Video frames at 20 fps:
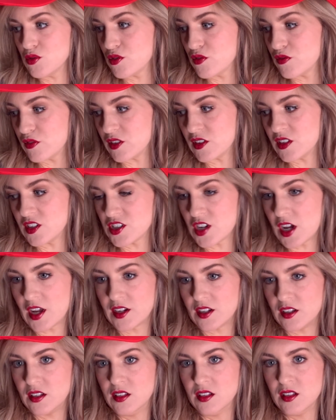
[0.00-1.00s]
for the
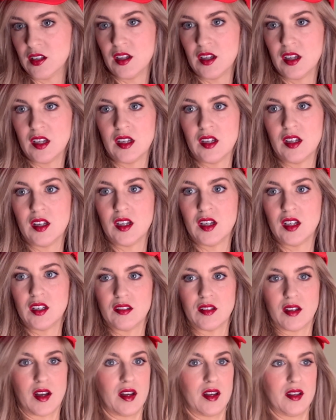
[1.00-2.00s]
channel.
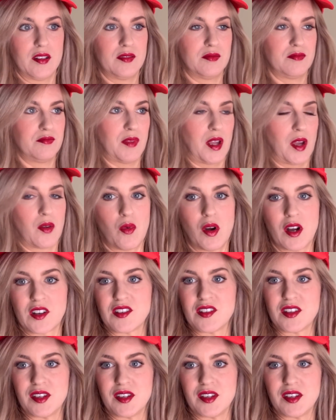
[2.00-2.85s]
Like, what do